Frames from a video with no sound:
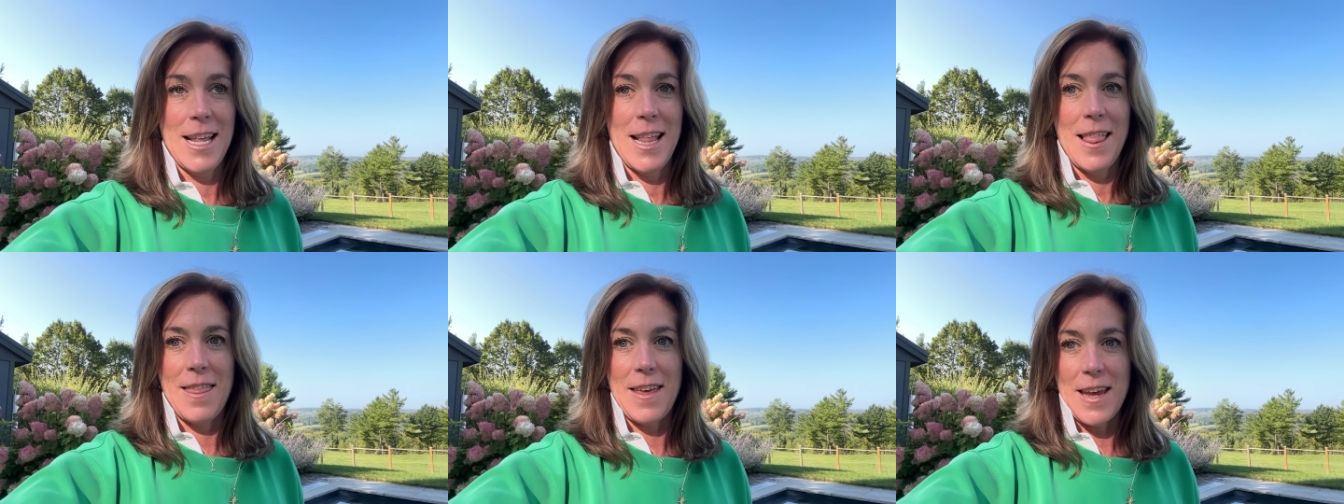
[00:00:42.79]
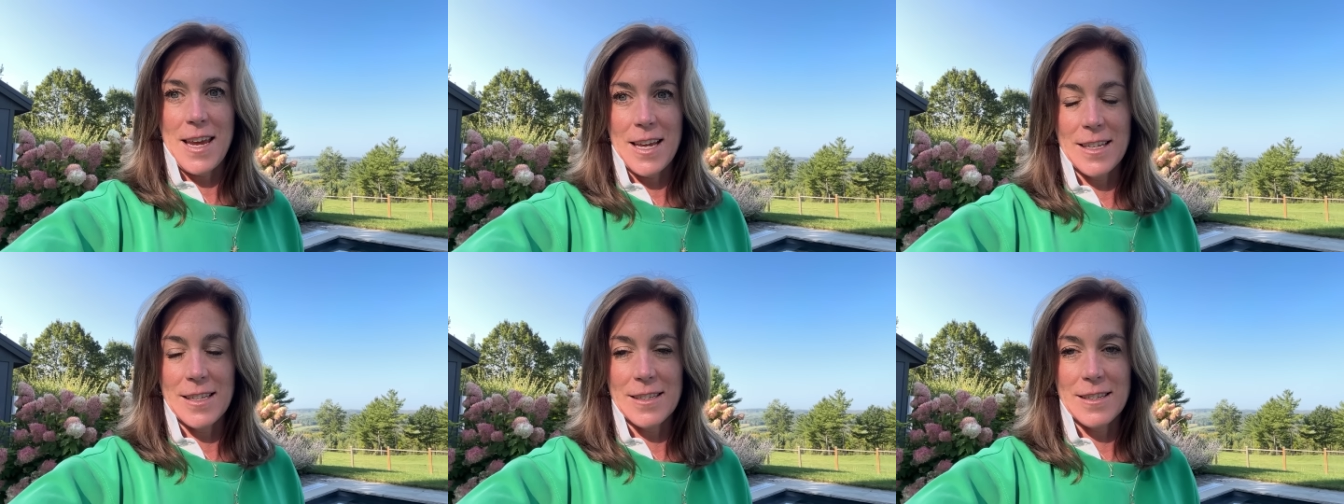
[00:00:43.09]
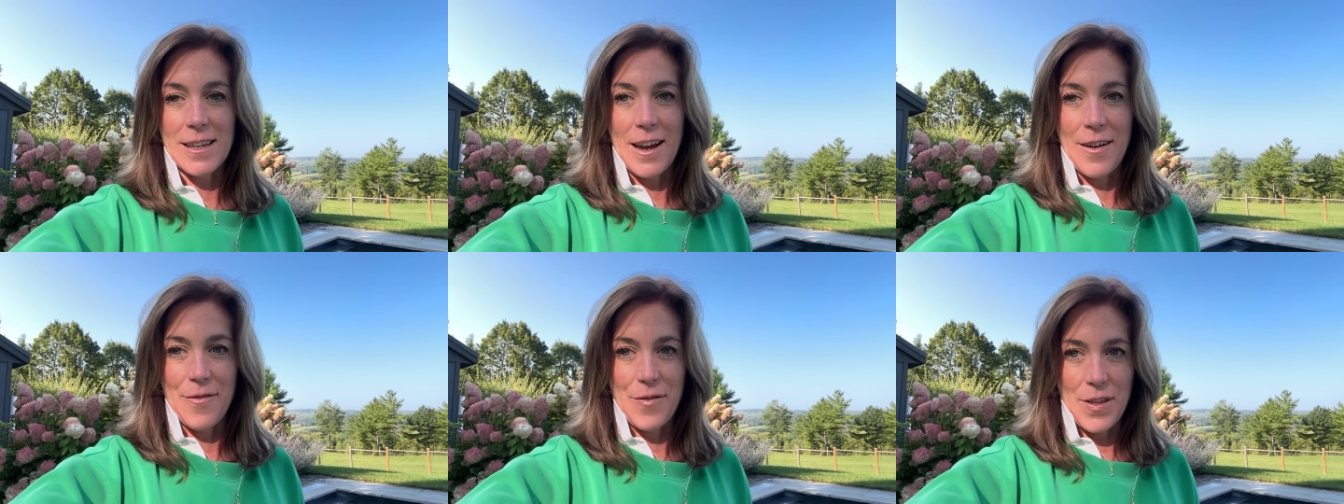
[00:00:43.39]
things
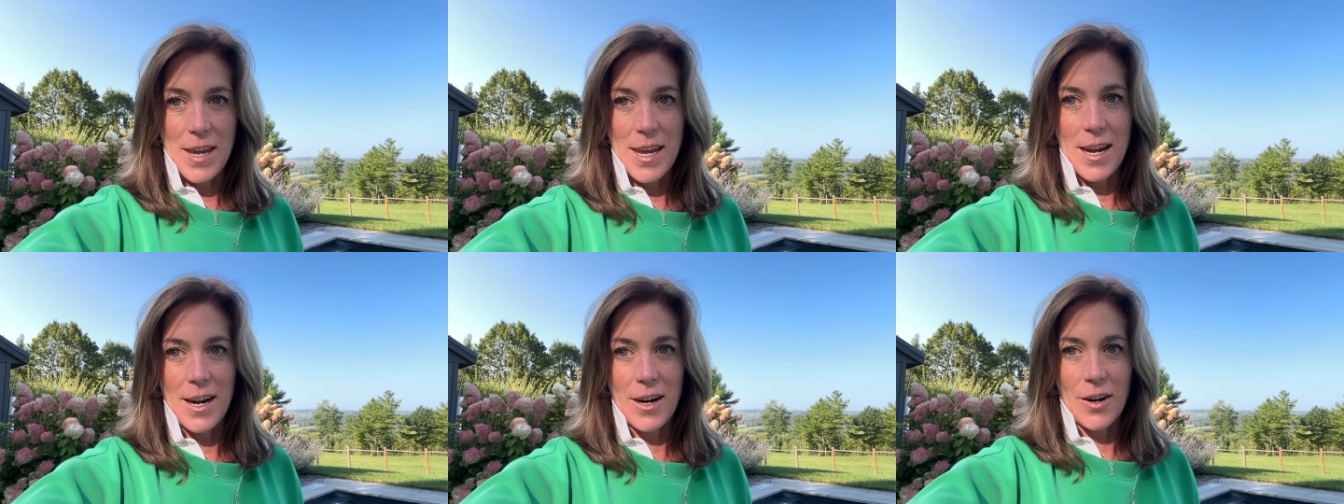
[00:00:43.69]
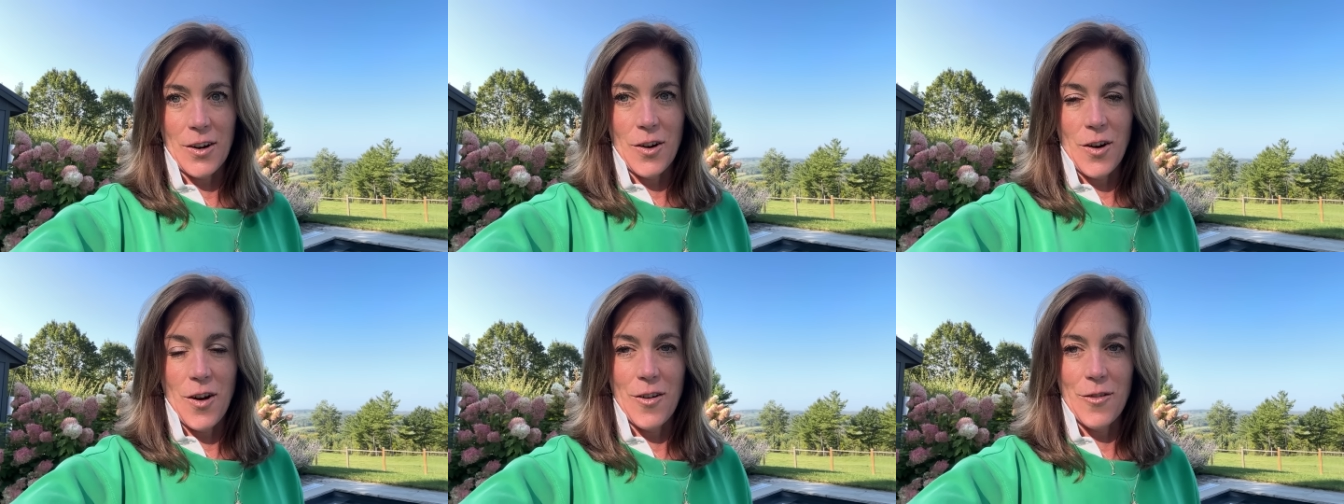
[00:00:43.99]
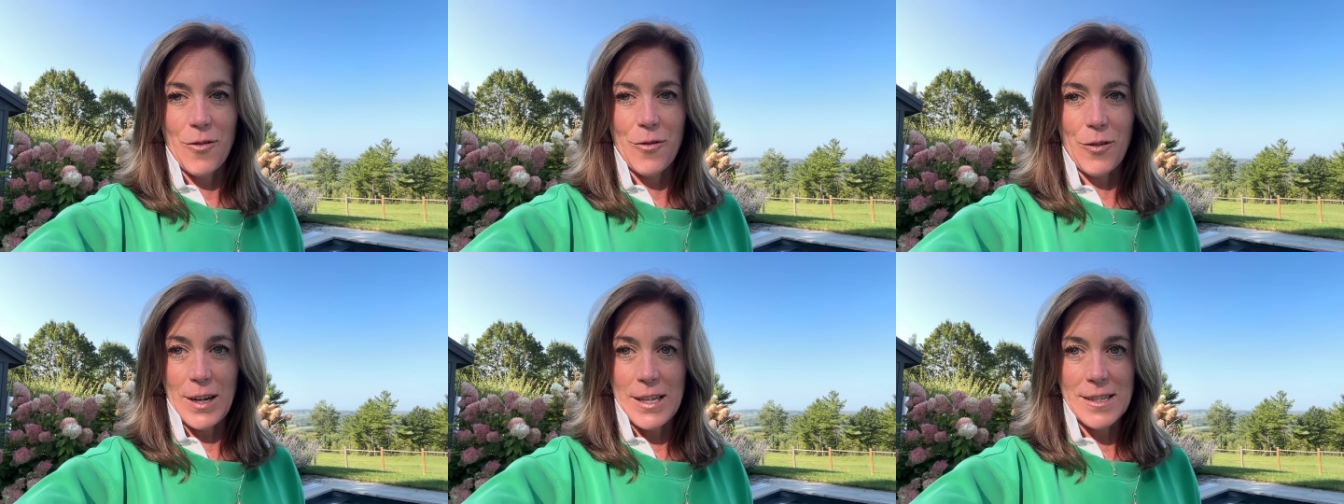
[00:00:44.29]
of the year,
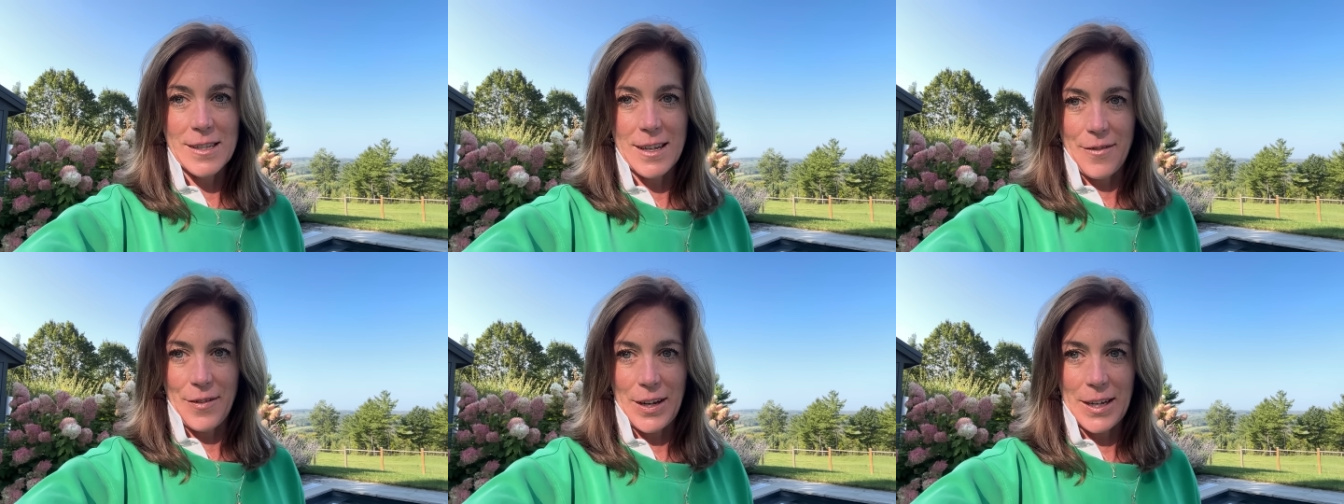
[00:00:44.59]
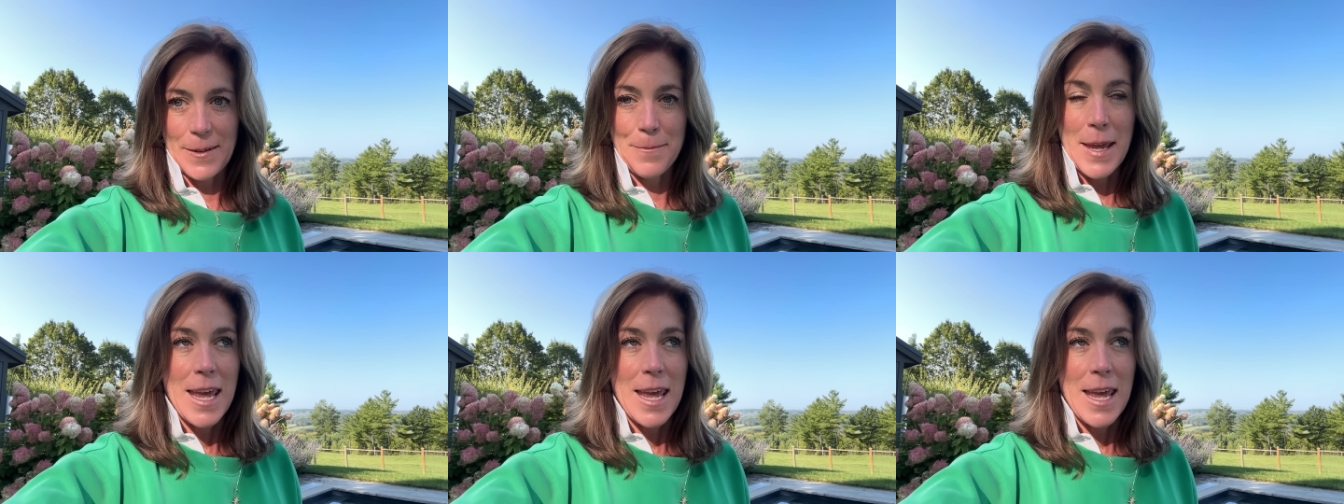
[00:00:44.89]
Friendsgiving.